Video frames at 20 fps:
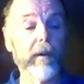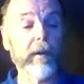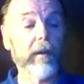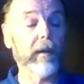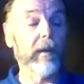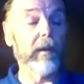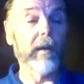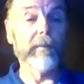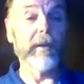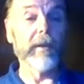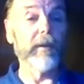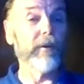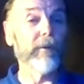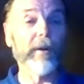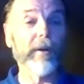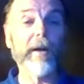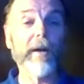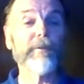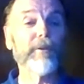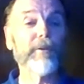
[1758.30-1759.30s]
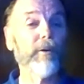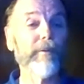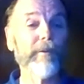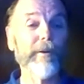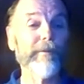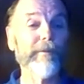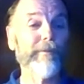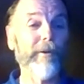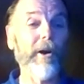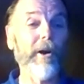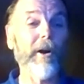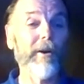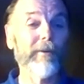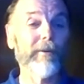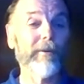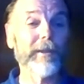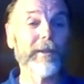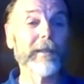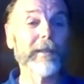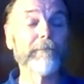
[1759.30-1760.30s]
uh, I mean, you don't have to go very far.
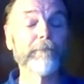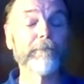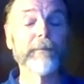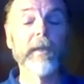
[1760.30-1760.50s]
Right?